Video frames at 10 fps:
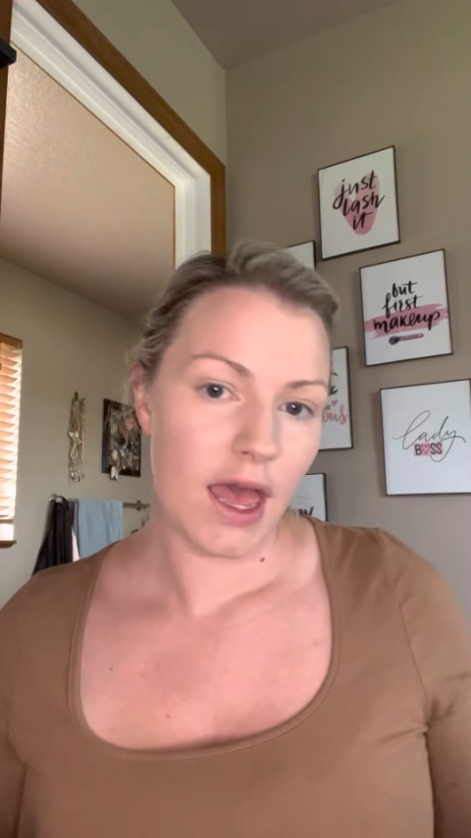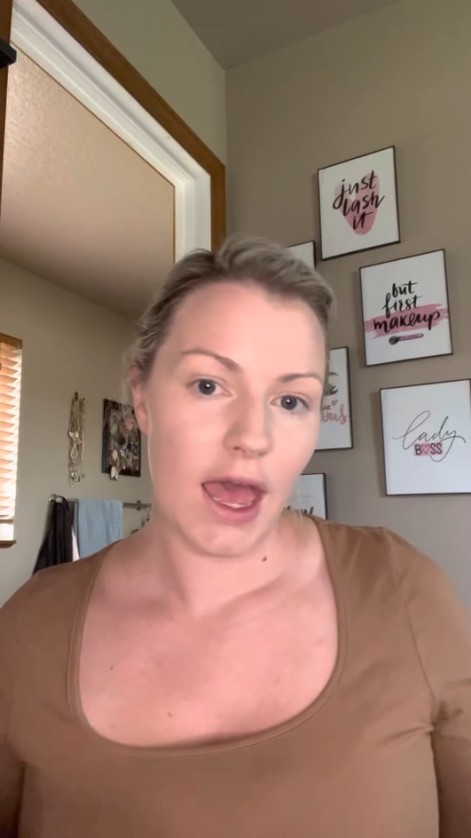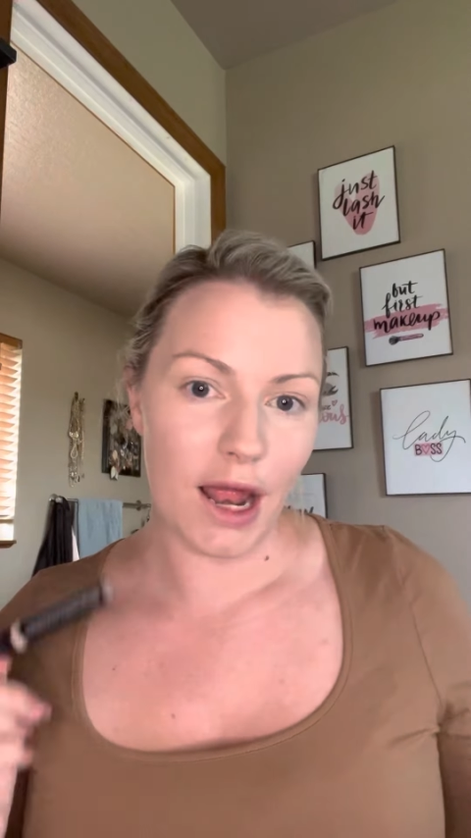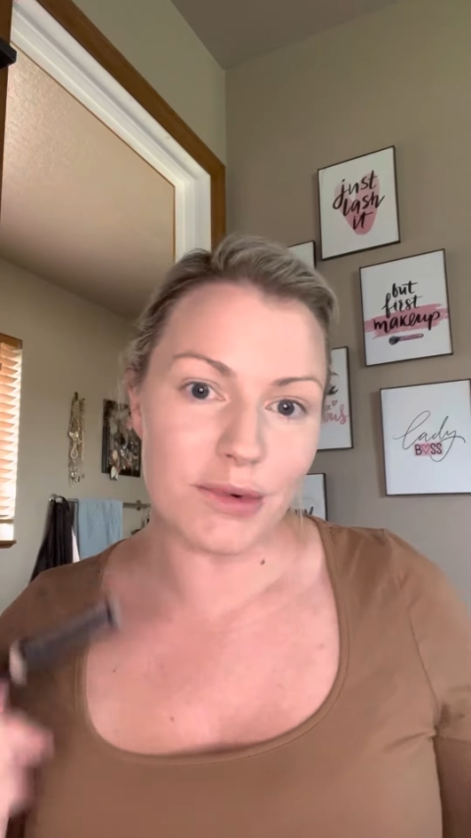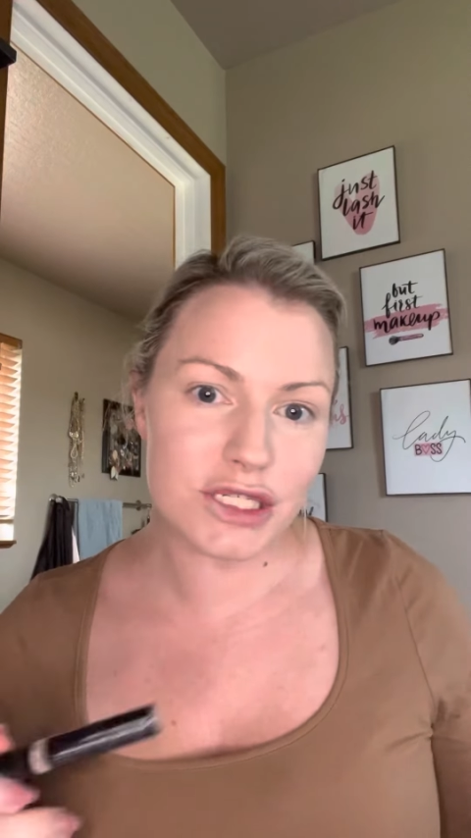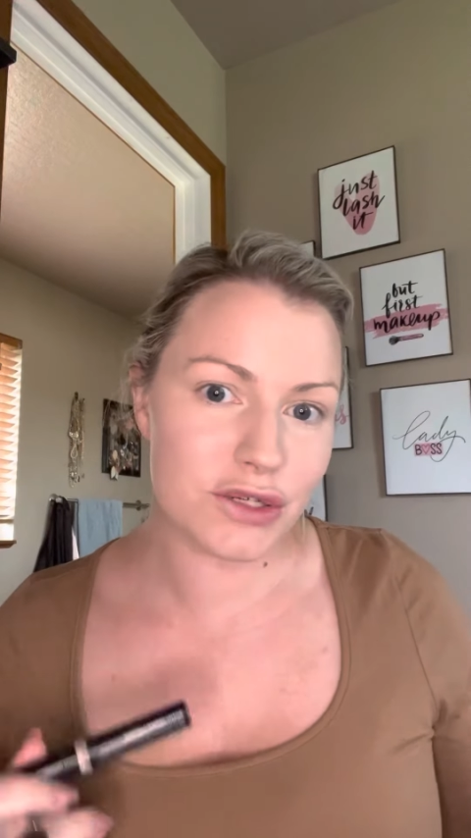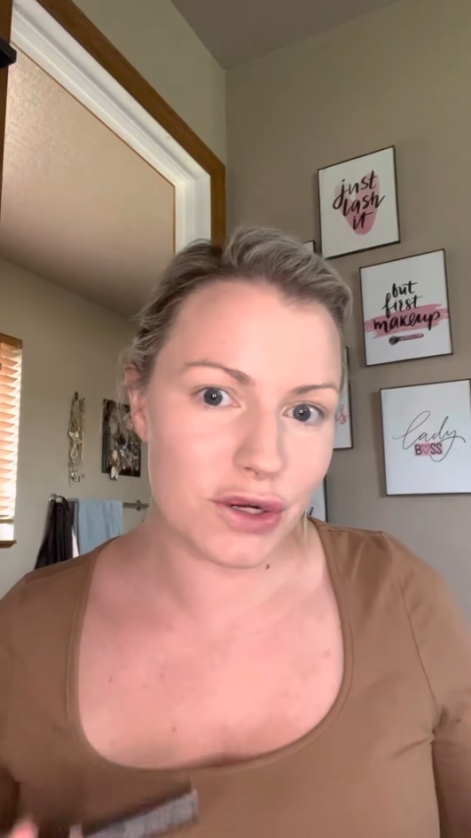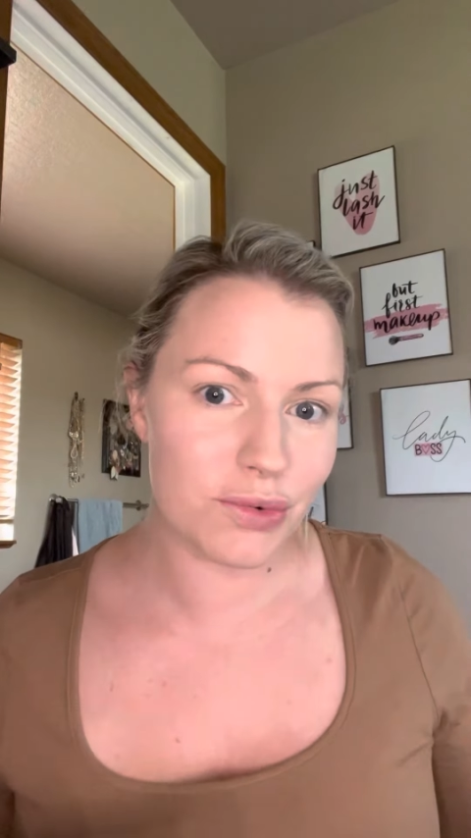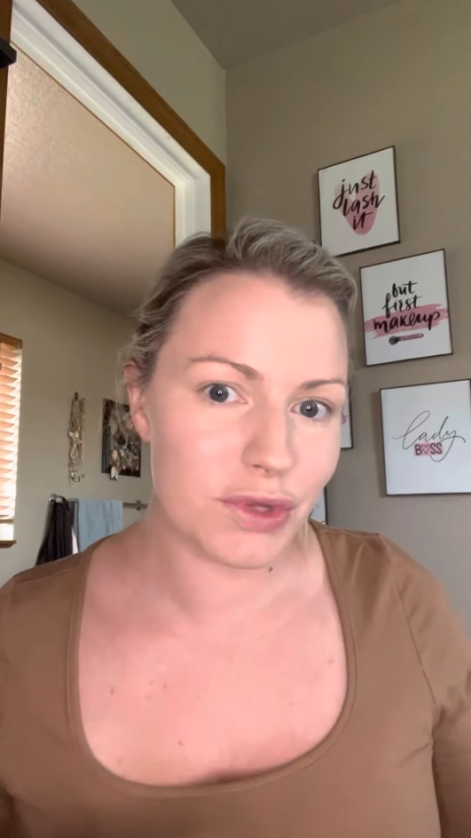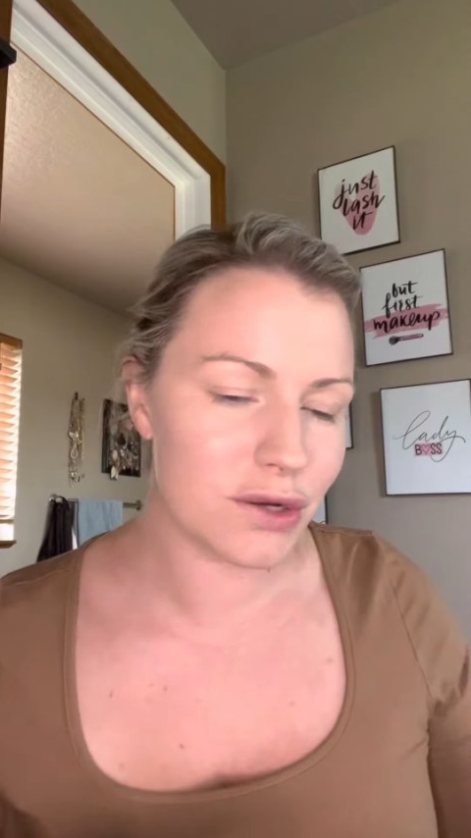And I'm gonna show you
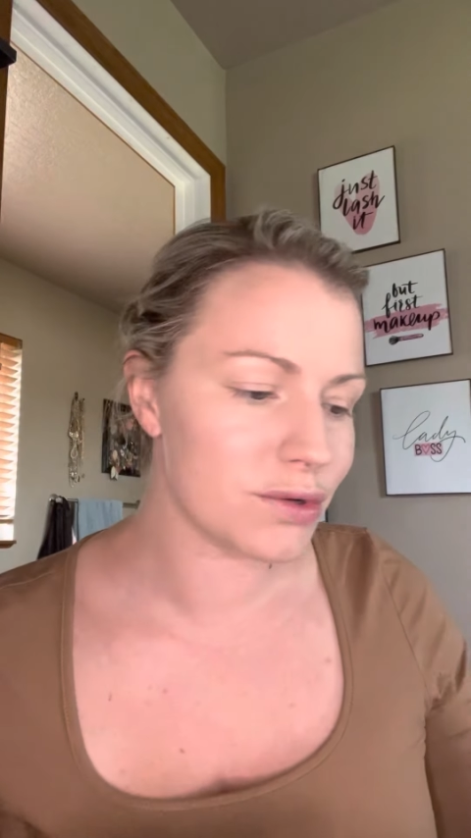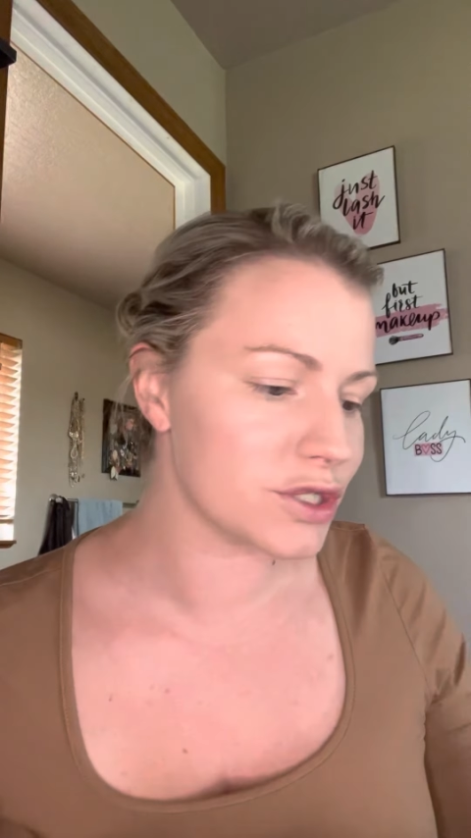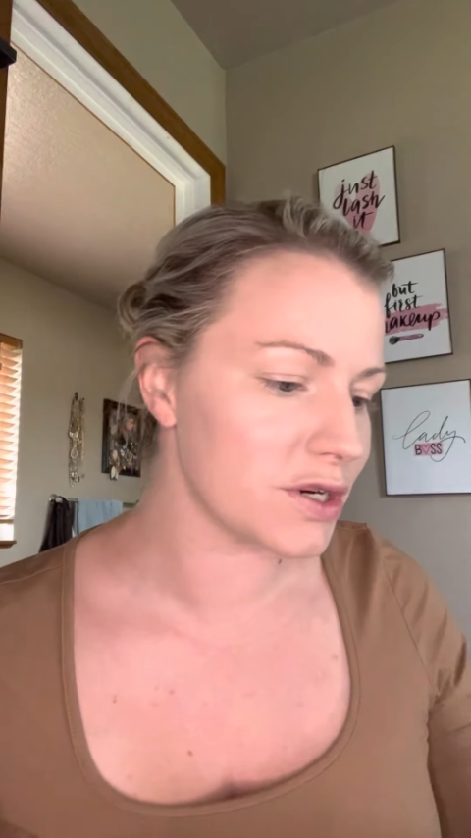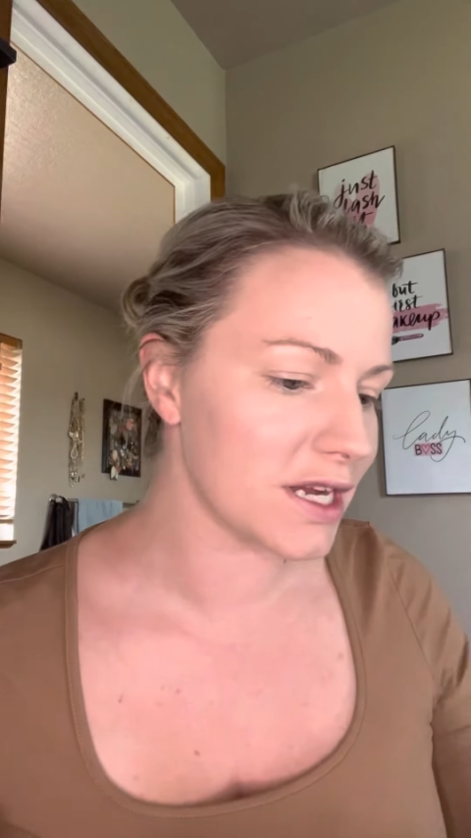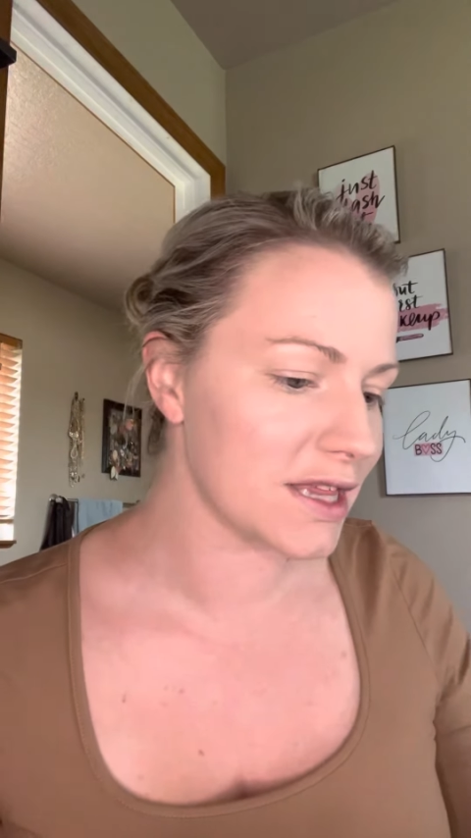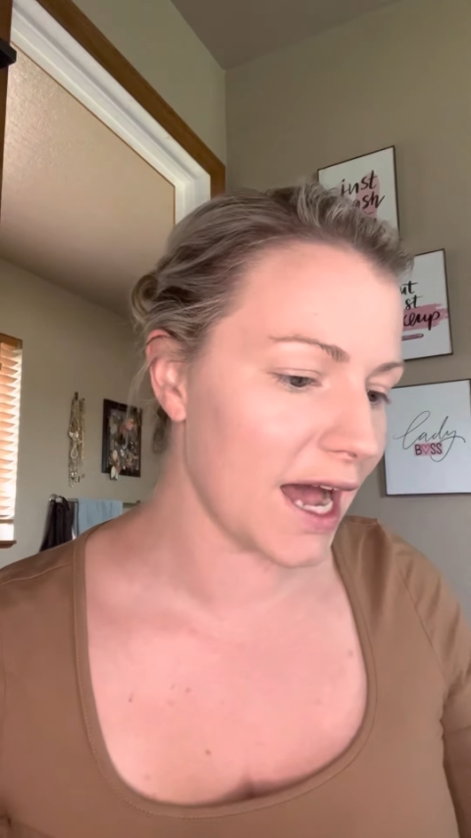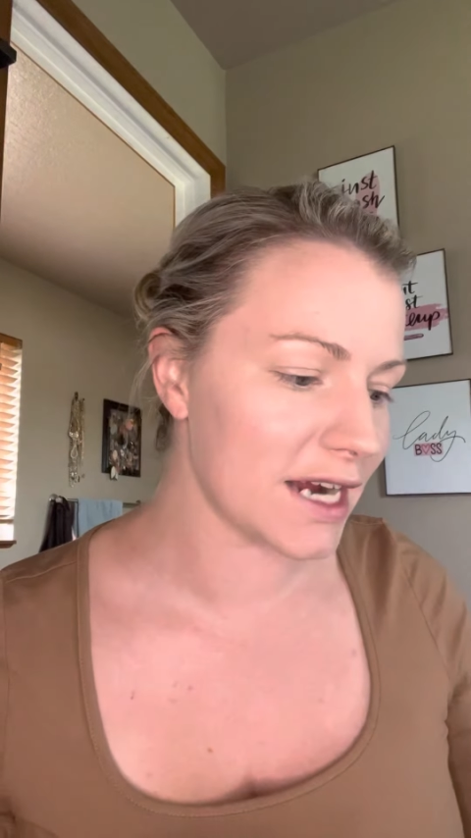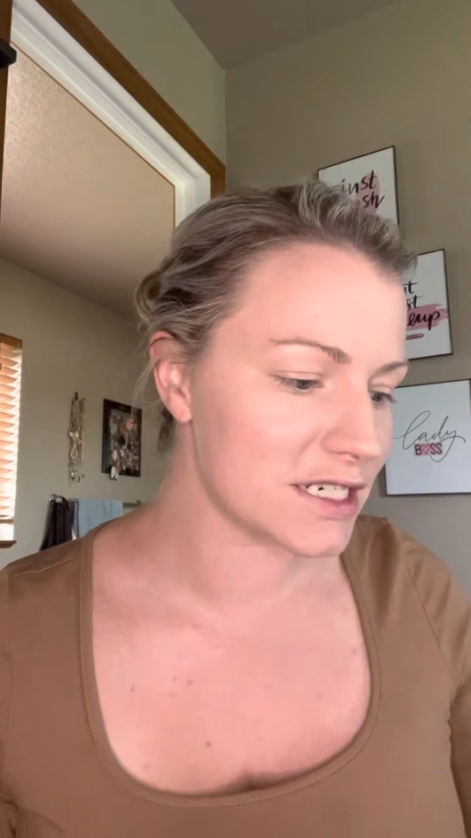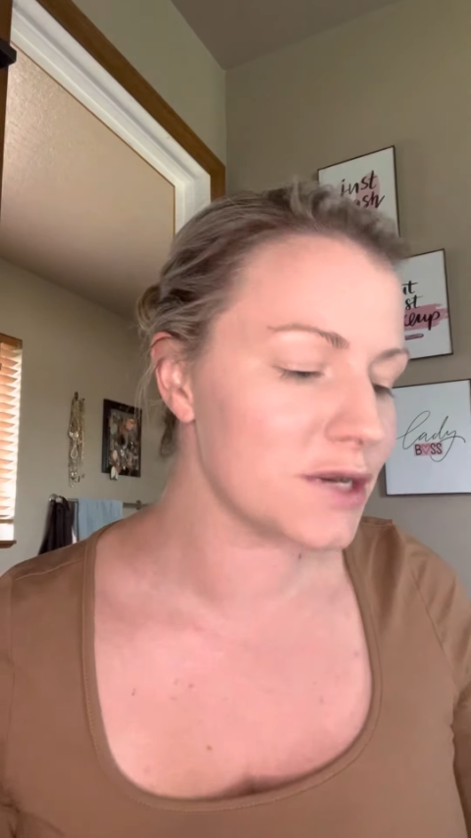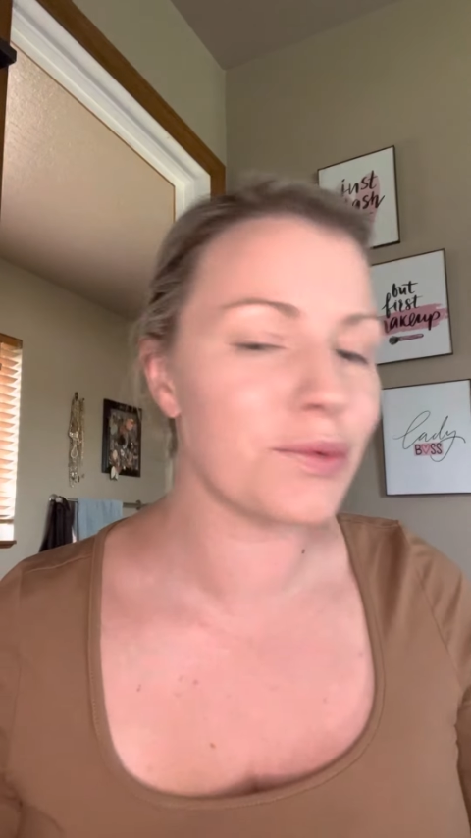a really cool trick that
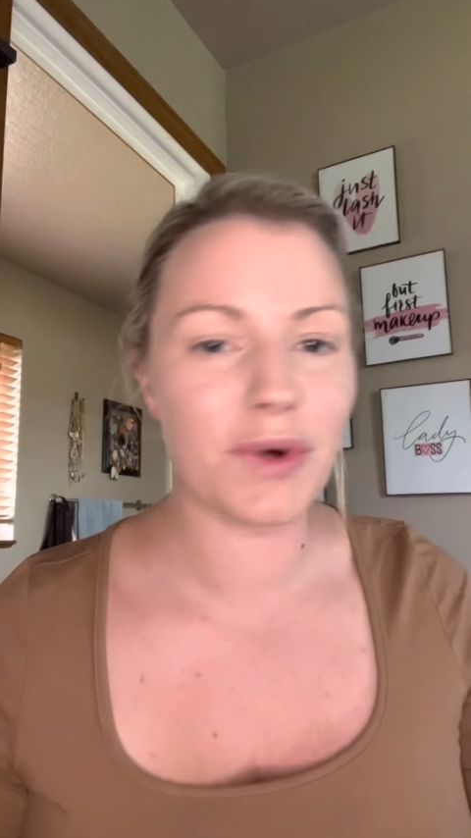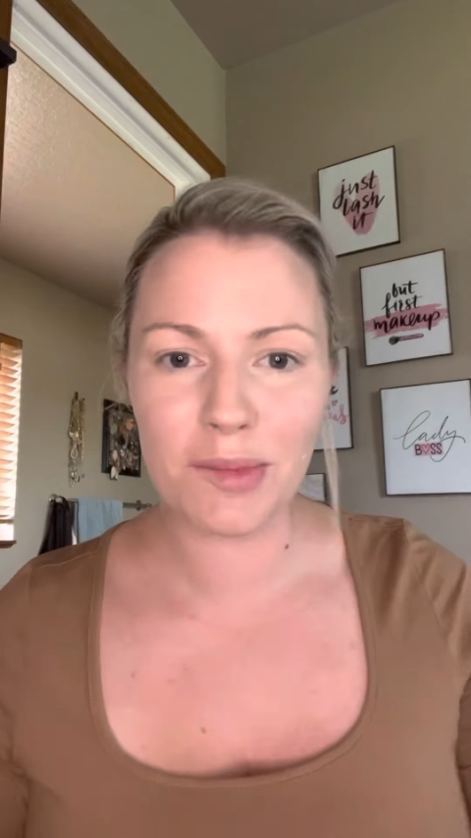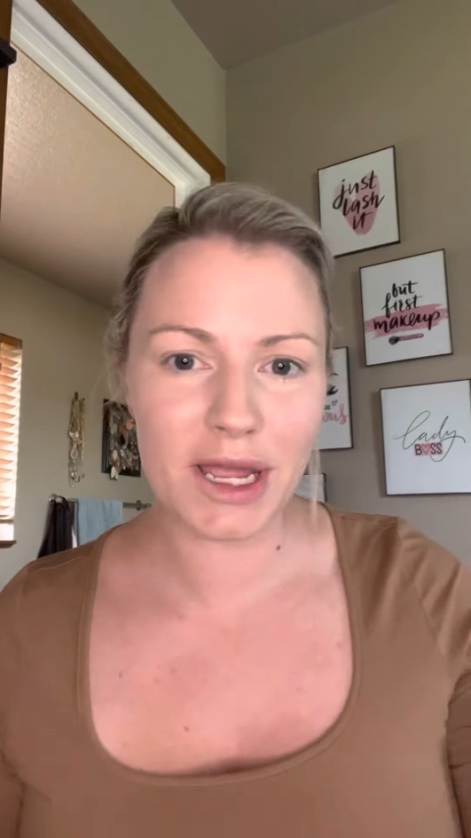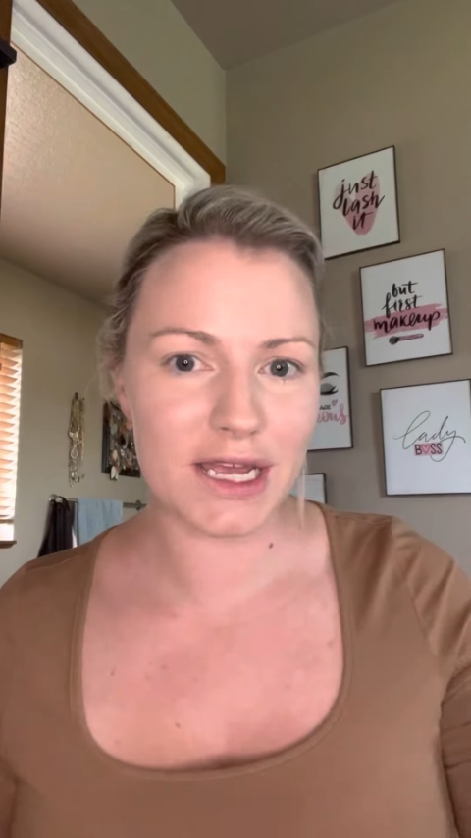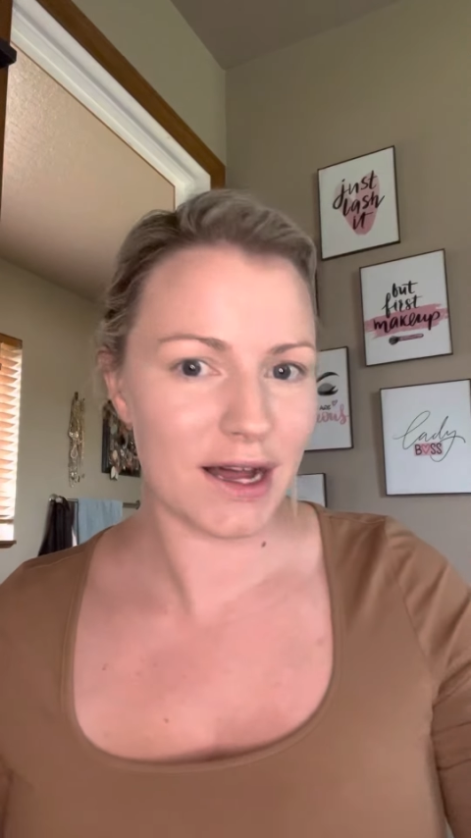actually one of my